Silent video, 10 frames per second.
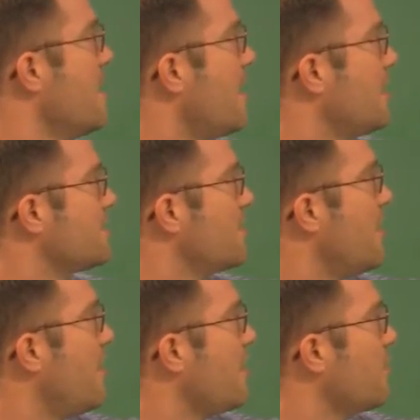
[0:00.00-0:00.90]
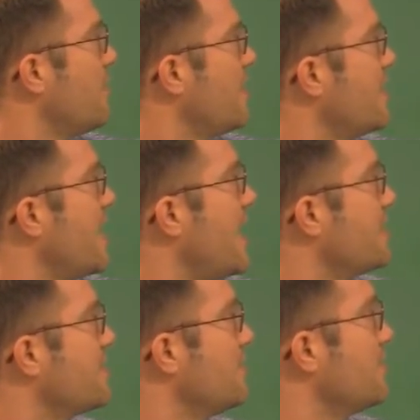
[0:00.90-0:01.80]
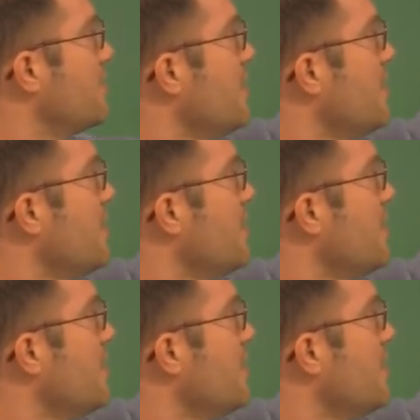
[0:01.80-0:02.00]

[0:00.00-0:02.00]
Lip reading: All right, so R1, I2.